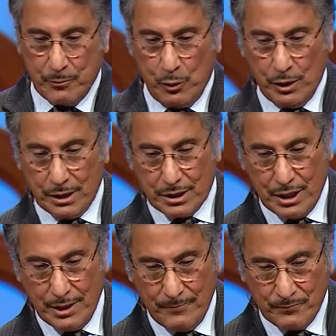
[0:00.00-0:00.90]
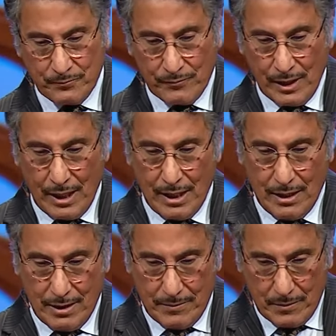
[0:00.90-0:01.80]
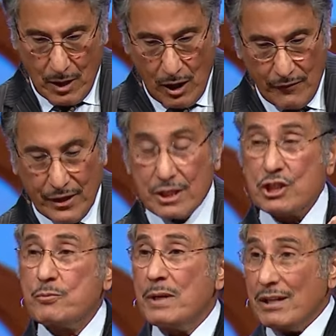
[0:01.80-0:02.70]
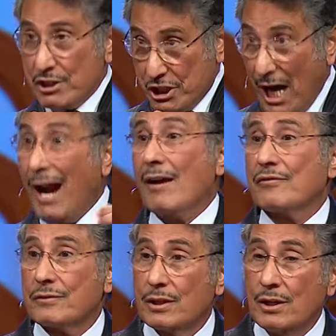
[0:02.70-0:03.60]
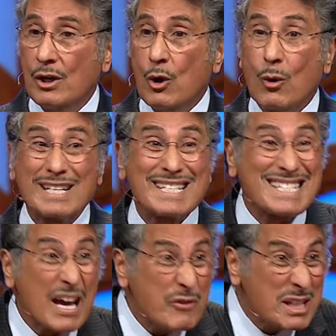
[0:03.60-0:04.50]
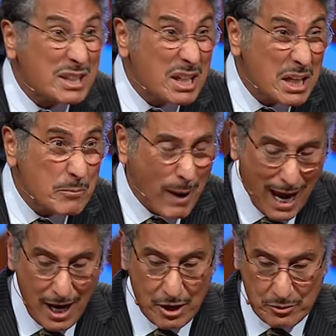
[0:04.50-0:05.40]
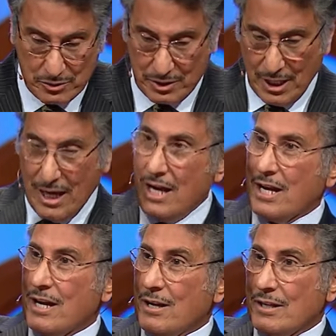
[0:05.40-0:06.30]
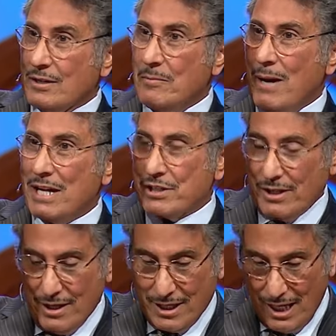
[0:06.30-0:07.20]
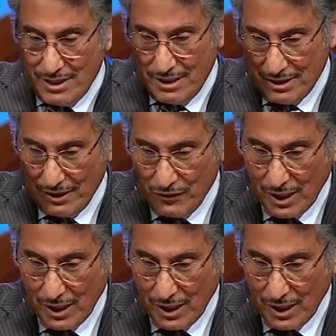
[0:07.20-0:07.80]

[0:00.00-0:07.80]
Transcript: point of his spear shaft was 17 pounds. Imagine carrying that thing.